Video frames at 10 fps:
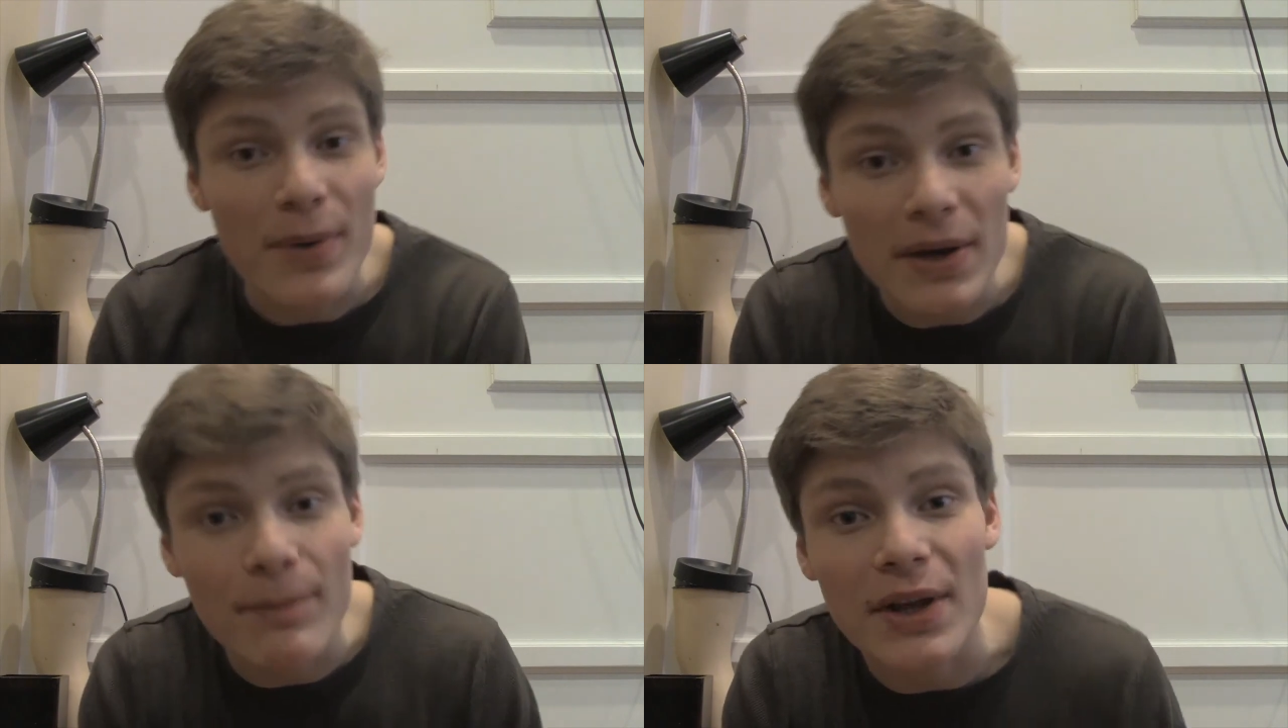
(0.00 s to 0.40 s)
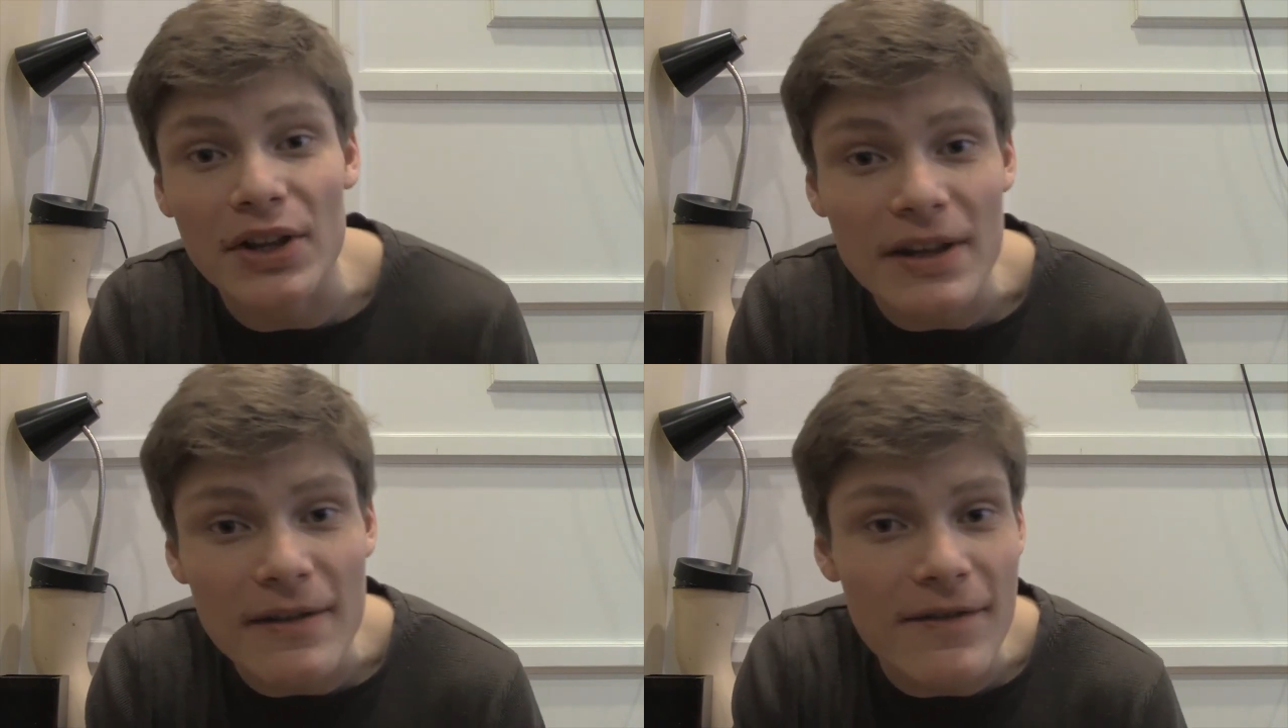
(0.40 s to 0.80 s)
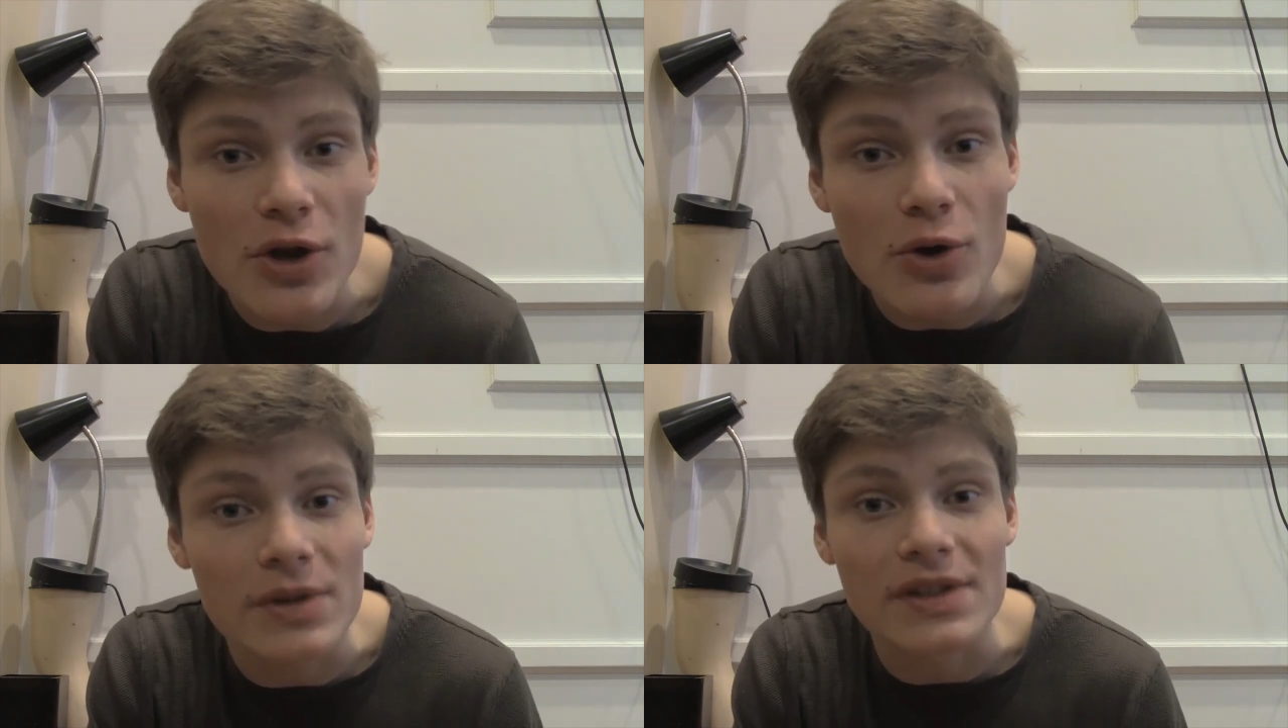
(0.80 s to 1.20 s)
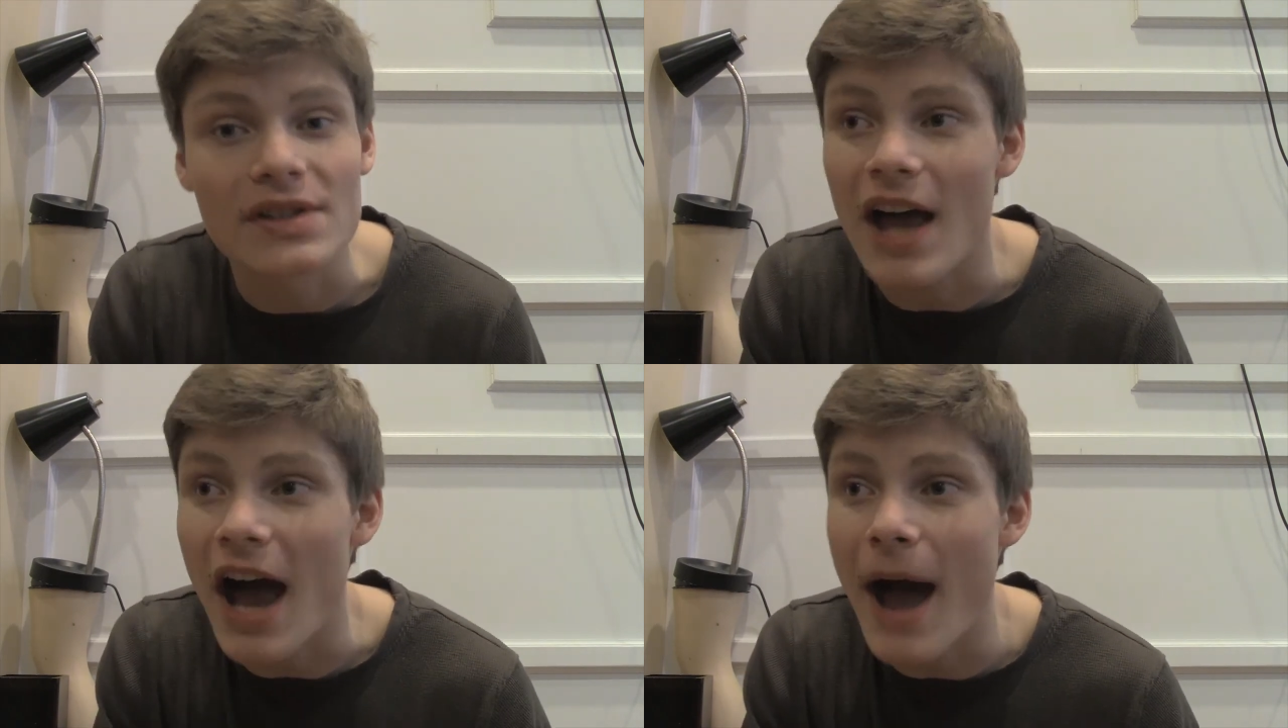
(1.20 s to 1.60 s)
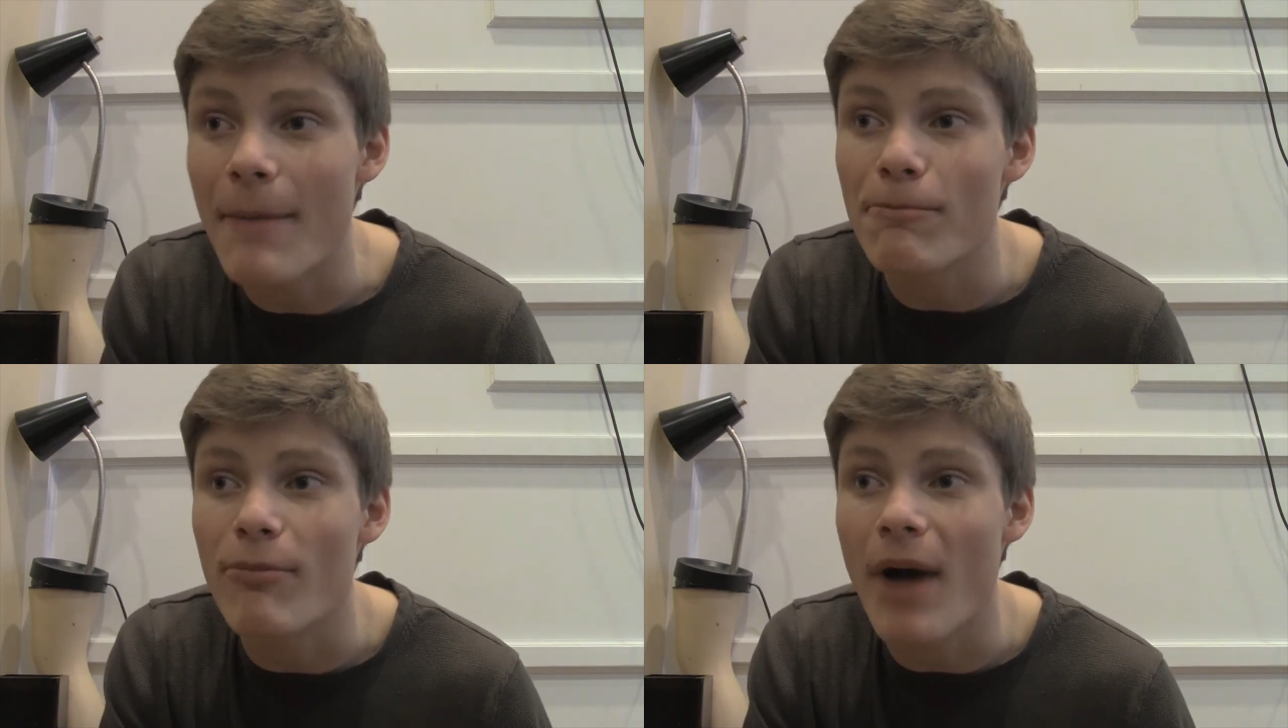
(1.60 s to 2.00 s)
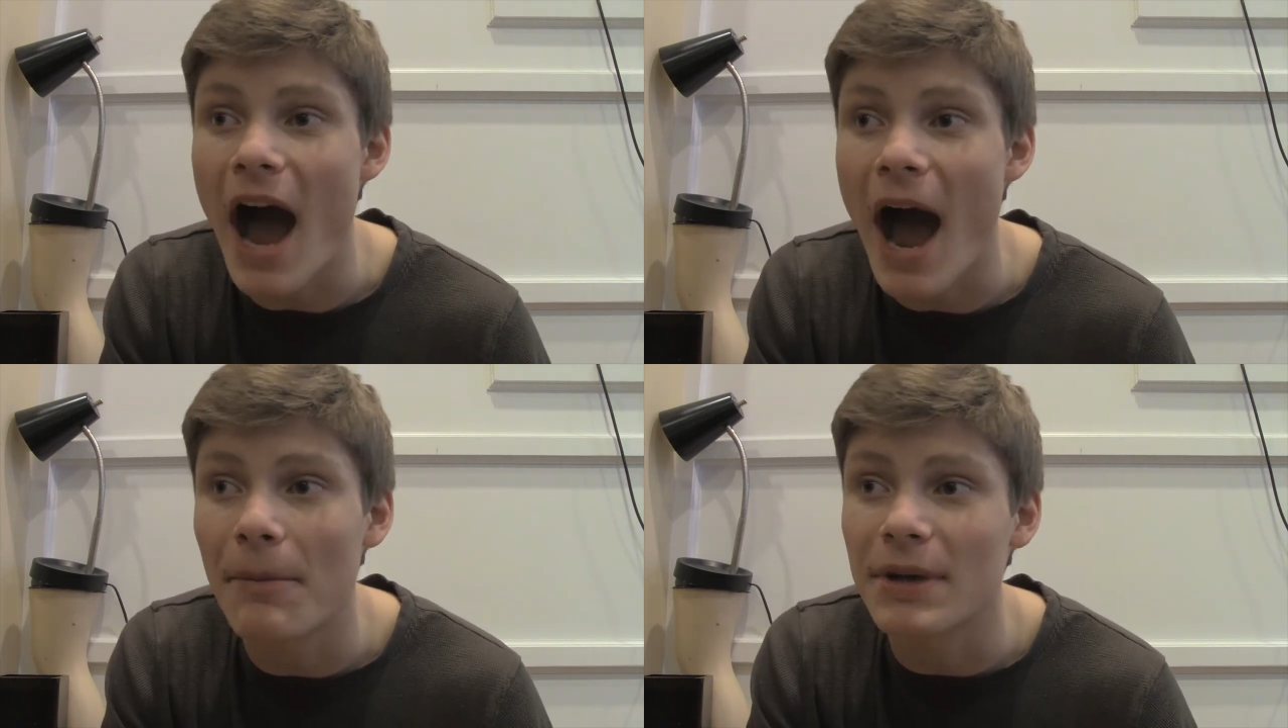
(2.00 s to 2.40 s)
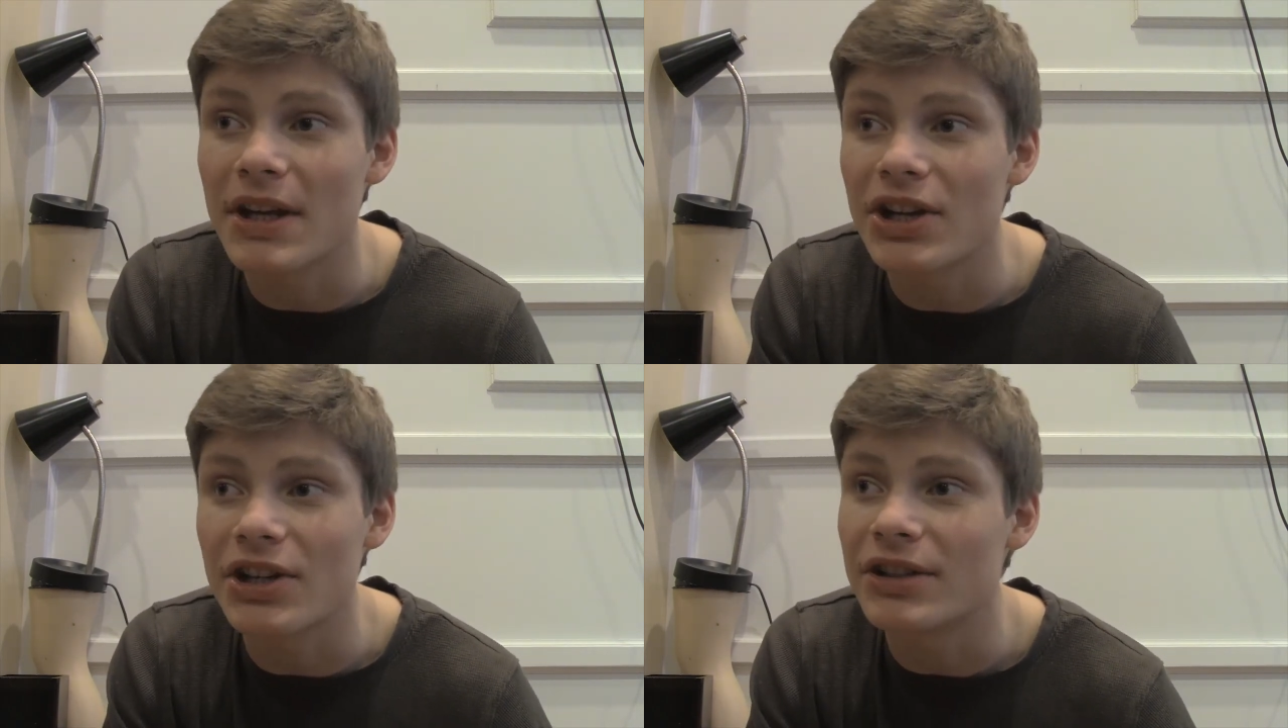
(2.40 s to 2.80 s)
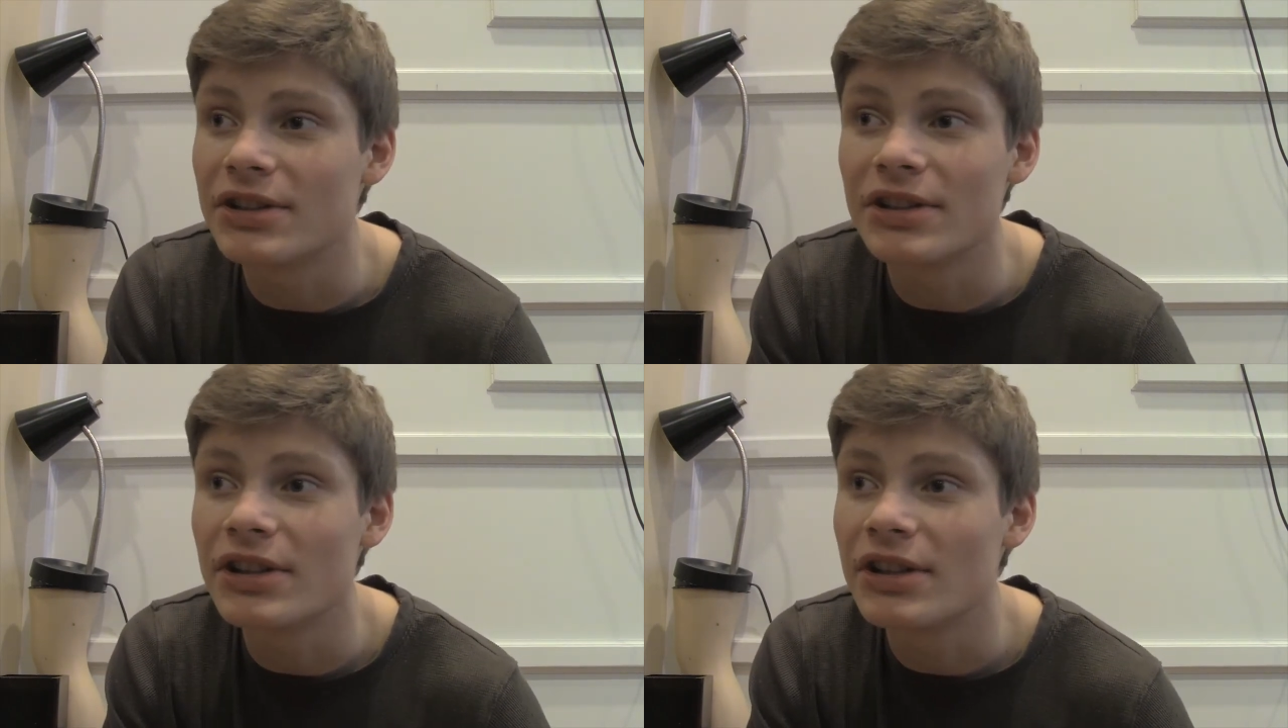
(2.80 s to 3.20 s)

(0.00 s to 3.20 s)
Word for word: billion views, I'm I'm gonna